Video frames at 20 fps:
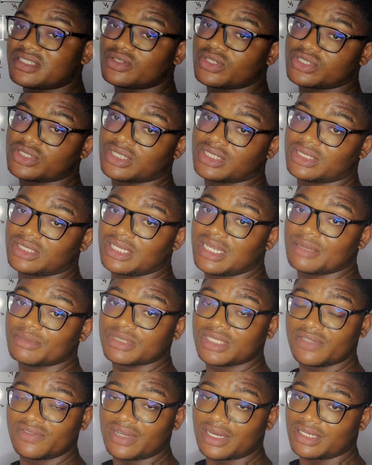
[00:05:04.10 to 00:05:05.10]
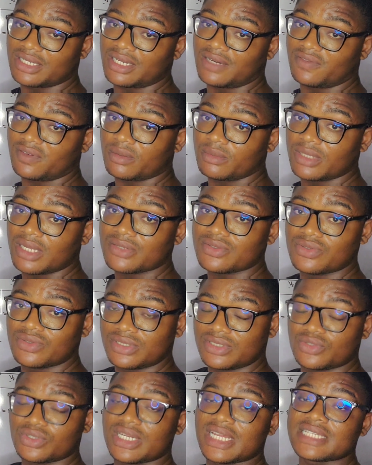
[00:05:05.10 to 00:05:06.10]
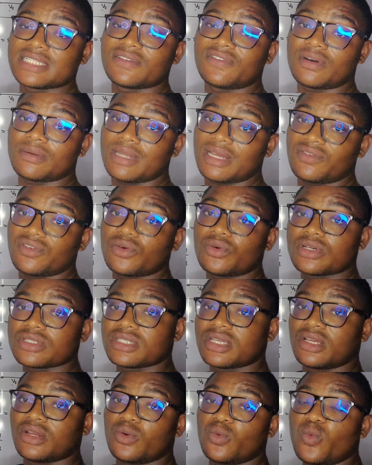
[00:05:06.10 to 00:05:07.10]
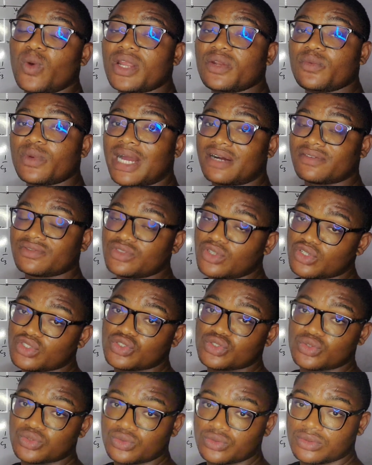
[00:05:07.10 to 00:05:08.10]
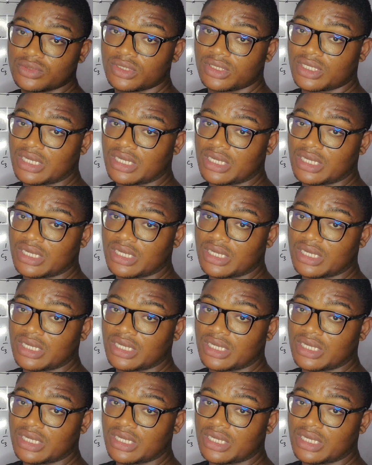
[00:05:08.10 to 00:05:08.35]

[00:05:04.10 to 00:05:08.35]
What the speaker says: a situation, let me give you another formula to it. So there's a formula for what when we have just two